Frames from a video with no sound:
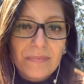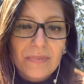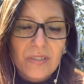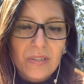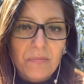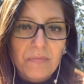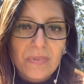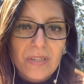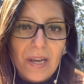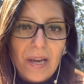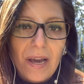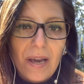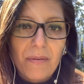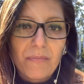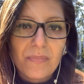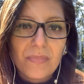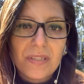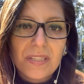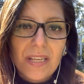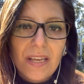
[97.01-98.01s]

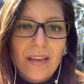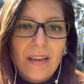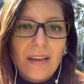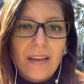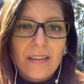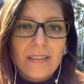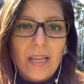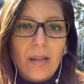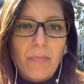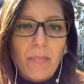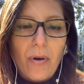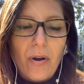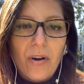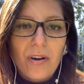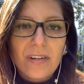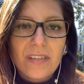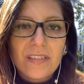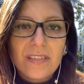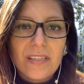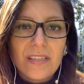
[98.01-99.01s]
Sometimes that
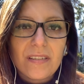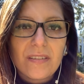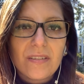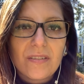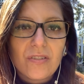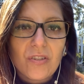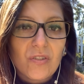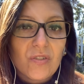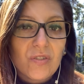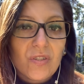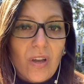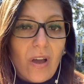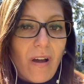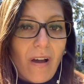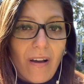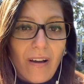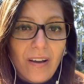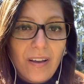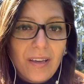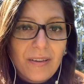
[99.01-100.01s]
part needs just a
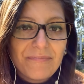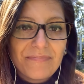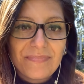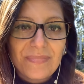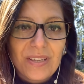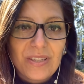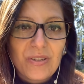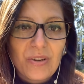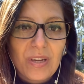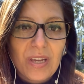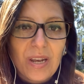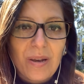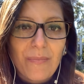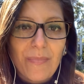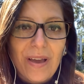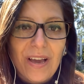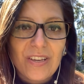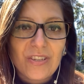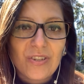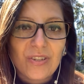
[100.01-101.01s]
hug, and you can
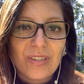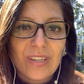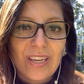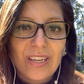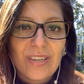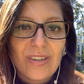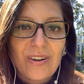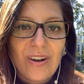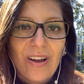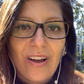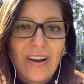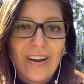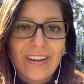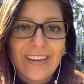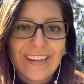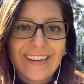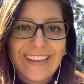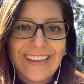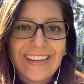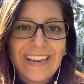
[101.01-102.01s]
imagine like you're
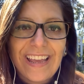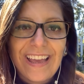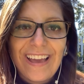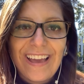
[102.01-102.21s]
hugging it.